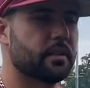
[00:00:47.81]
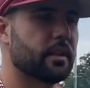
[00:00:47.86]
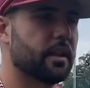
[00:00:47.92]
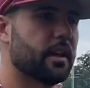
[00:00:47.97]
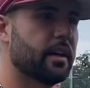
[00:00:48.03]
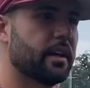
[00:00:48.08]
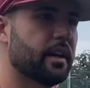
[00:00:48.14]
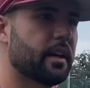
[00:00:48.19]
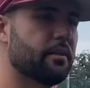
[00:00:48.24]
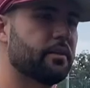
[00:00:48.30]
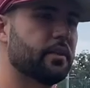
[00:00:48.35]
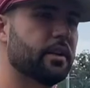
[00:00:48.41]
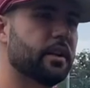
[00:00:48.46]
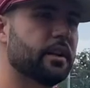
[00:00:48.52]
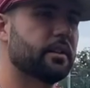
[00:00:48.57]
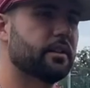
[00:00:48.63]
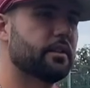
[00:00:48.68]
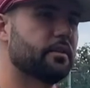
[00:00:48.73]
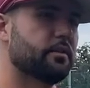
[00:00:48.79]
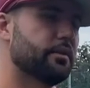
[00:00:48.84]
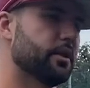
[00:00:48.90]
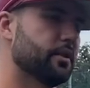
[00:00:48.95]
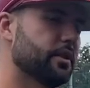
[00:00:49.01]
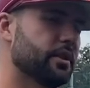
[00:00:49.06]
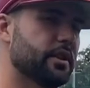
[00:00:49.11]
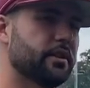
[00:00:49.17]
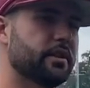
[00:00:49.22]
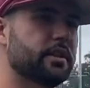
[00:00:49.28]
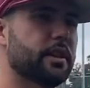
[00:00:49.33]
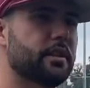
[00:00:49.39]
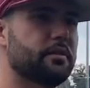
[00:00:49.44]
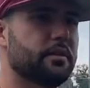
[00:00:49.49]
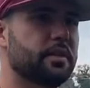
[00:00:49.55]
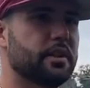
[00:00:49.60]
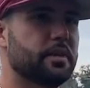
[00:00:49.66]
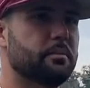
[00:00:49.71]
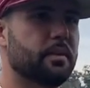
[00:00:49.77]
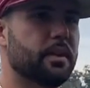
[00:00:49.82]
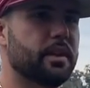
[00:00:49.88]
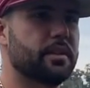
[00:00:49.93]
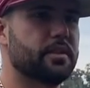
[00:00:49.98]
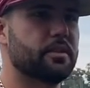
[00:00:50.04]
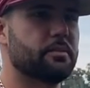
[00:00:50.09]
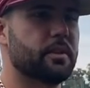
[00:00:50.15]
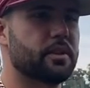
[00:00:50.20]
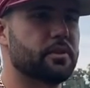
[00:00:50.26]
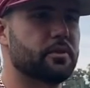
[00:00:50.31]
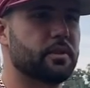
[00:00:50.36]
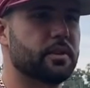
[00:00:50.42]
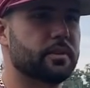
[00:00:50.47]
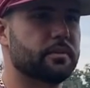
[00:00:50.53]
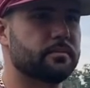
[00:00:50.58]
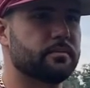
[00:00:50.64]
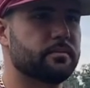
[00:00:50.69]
and I feel like the field here definitely plays to my swing.